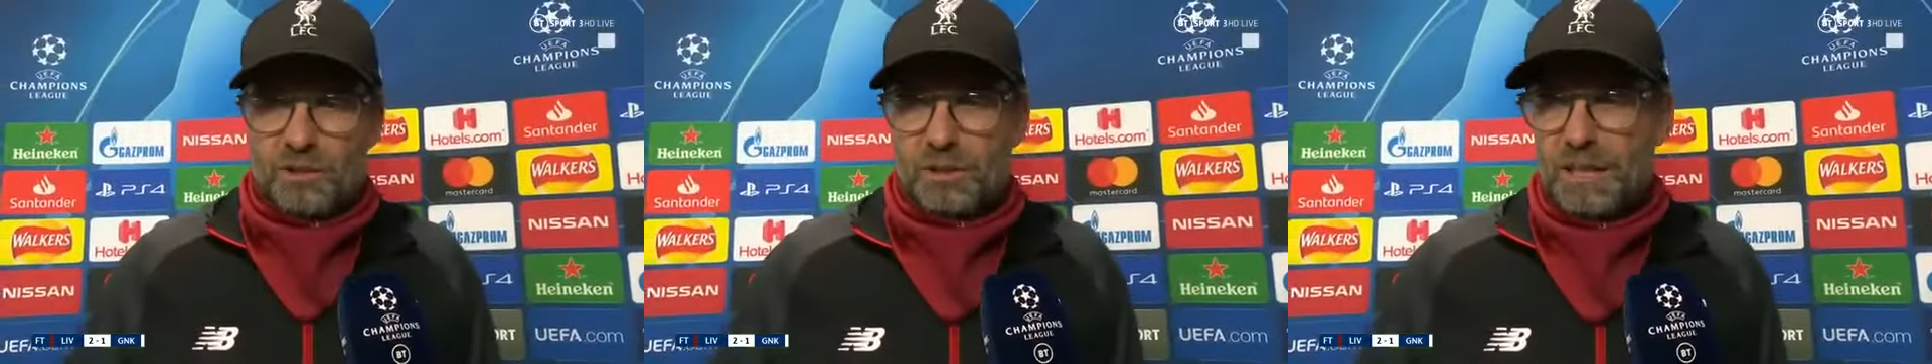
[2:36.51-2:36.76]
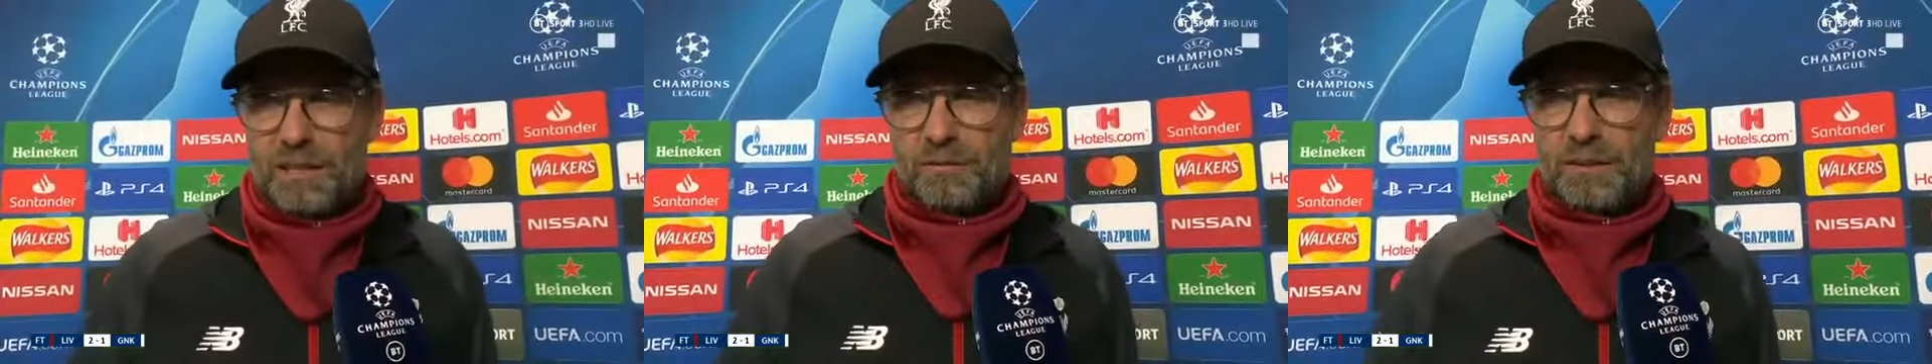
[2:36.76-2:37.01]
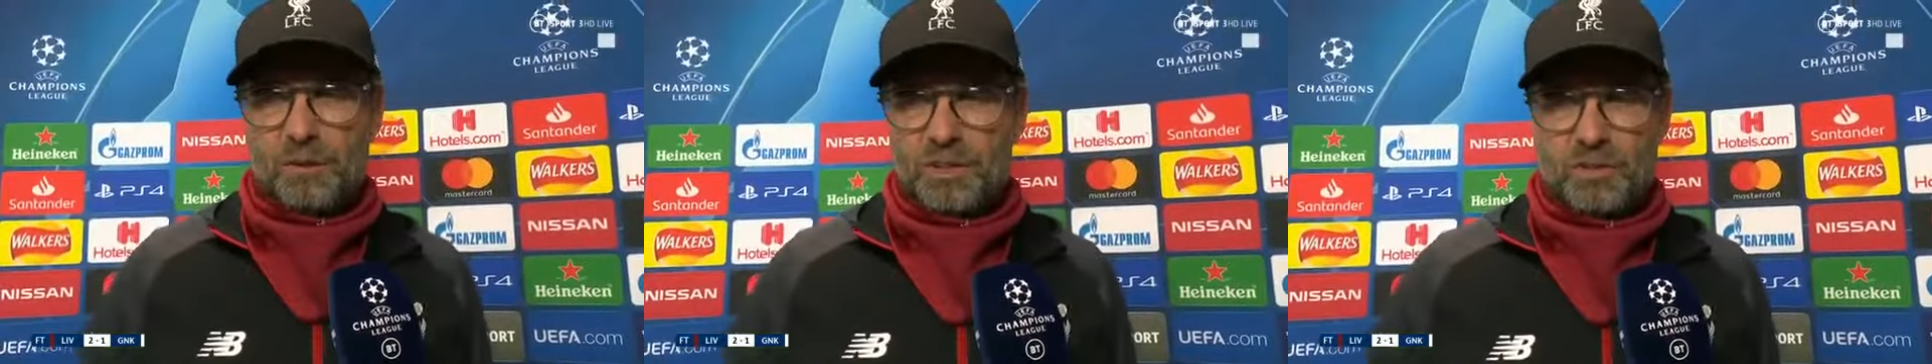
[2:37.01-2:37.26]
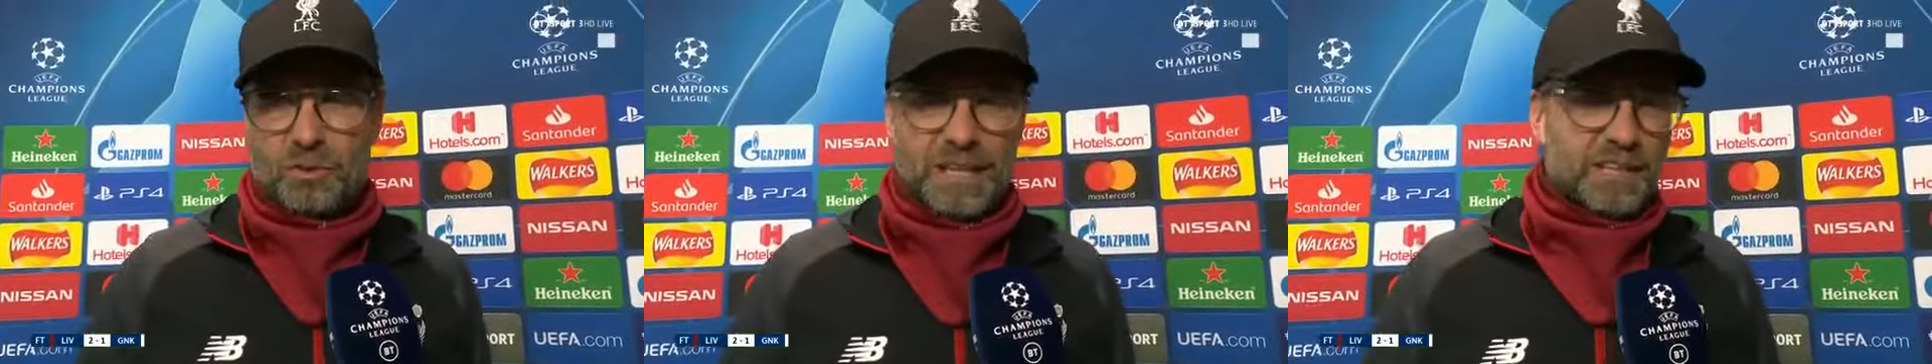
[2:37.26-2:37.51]
Today it
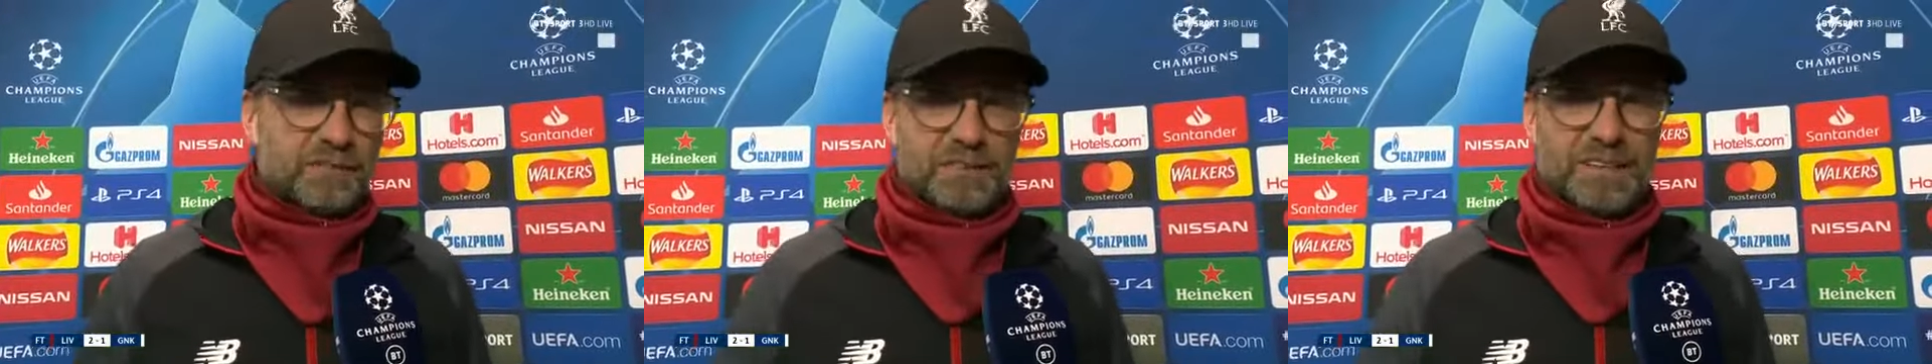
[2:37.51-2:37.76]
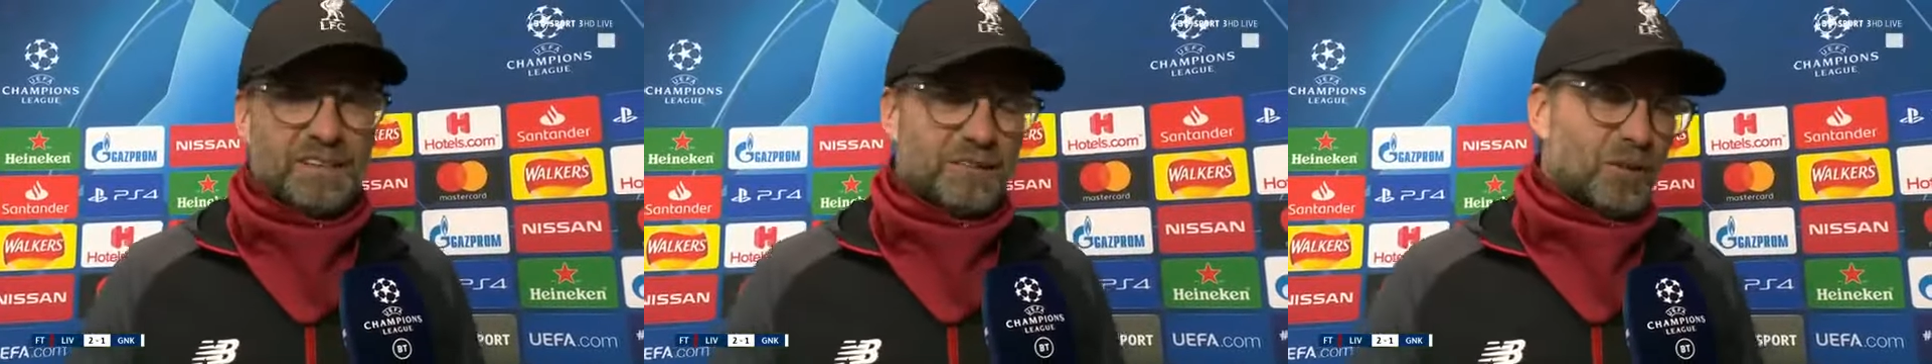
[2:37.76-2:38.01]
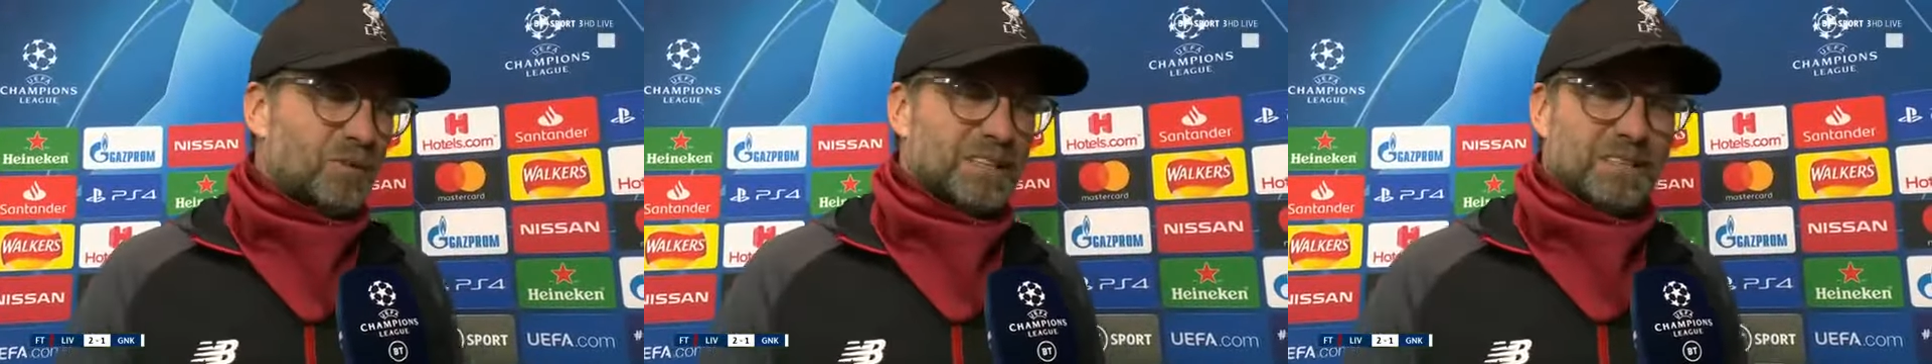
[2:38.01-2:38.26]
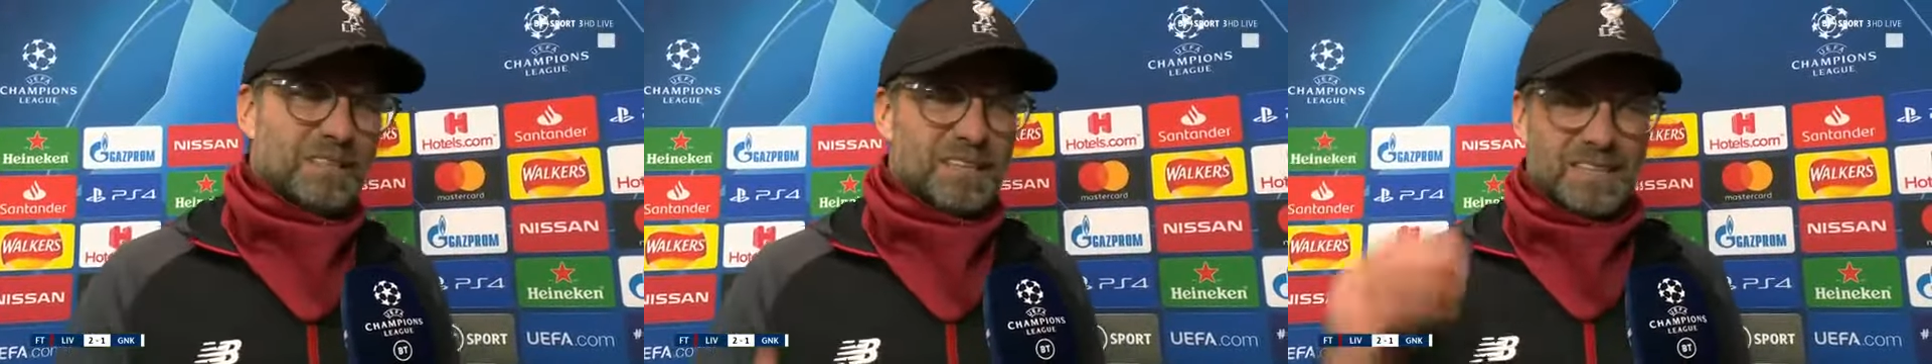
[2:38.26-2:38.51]
was strange. We
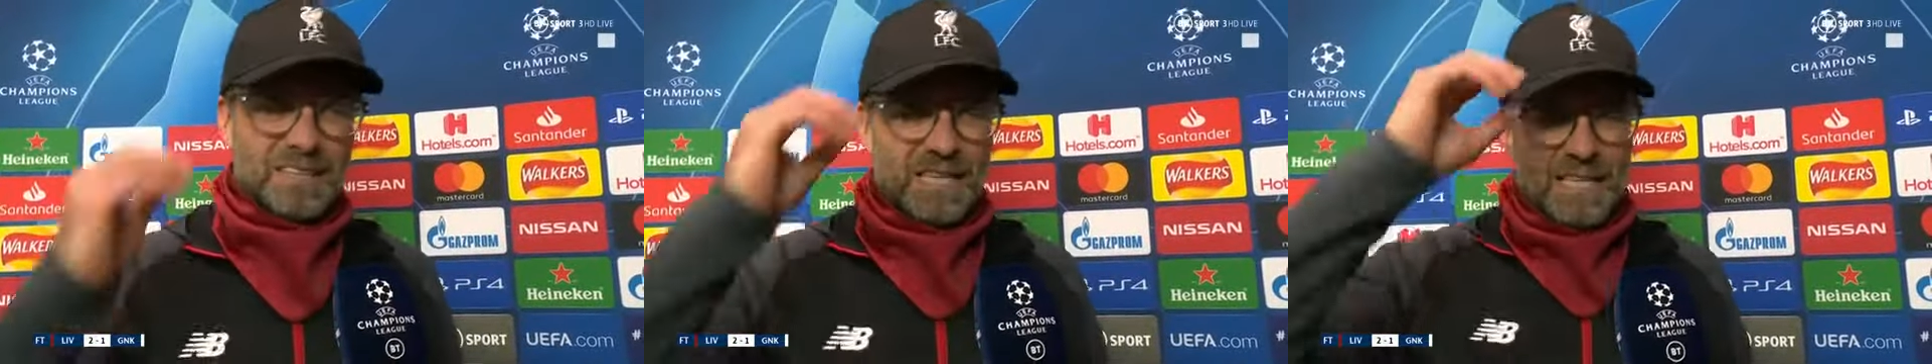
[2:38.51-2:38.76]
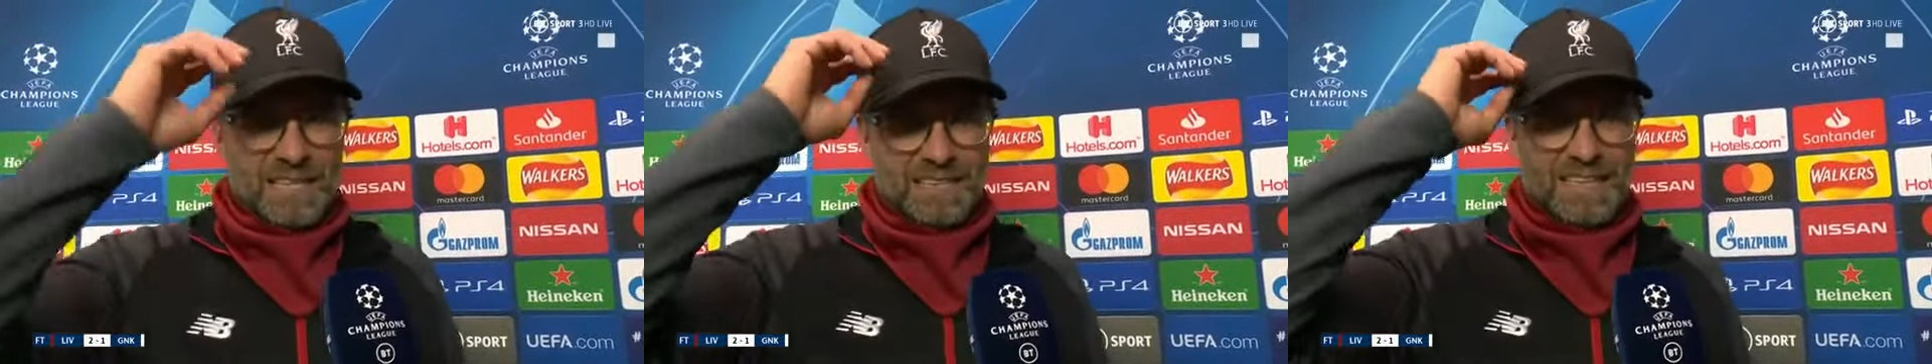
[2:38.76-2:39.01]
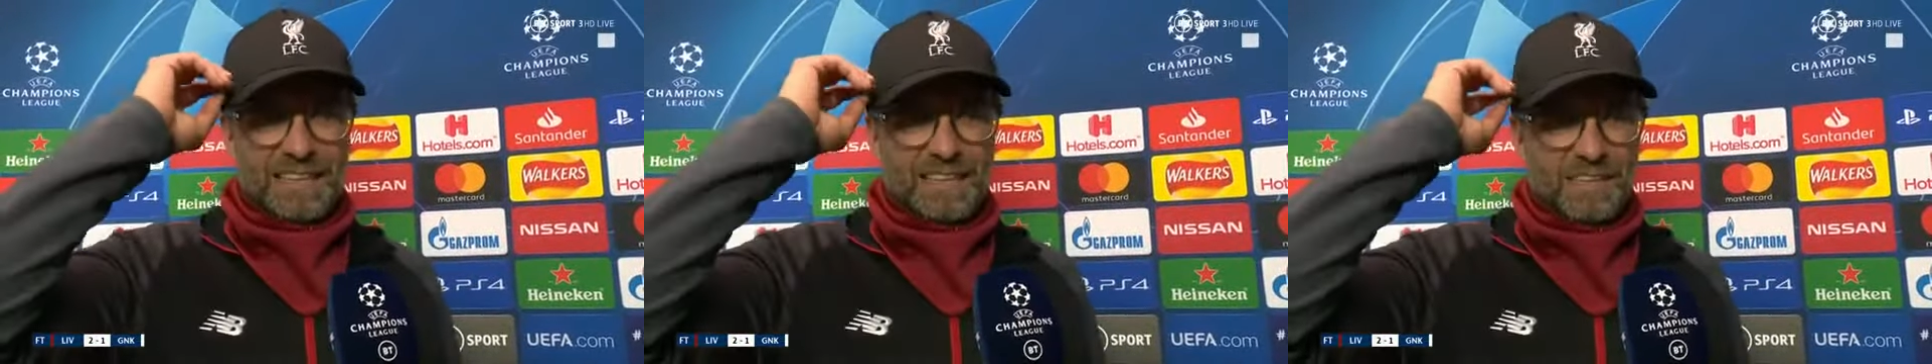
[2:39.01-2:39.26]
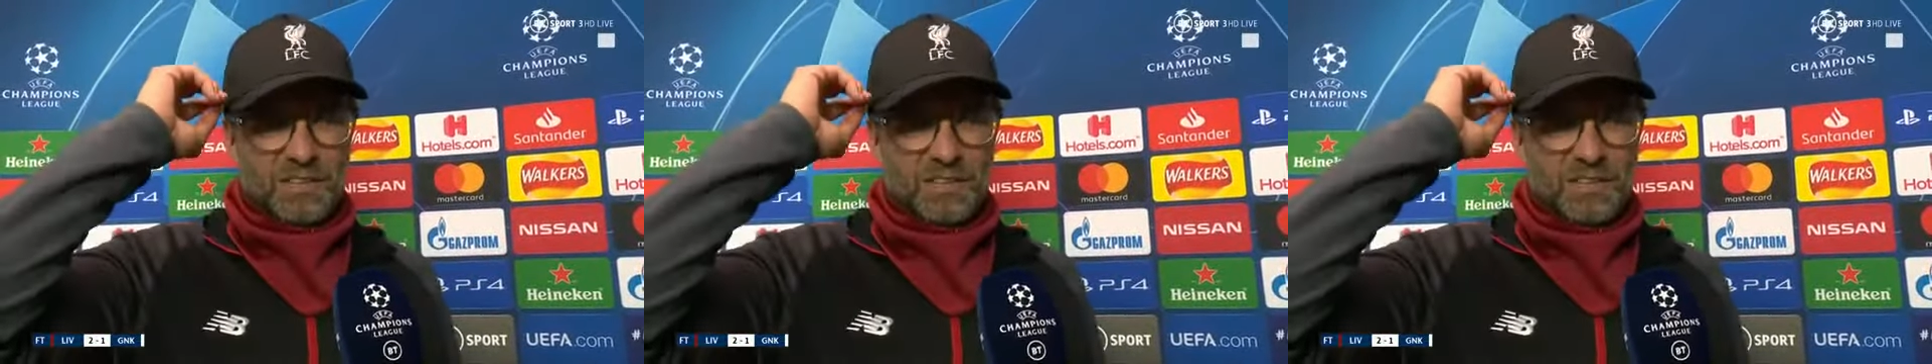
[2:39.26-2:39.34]
always this Saturday,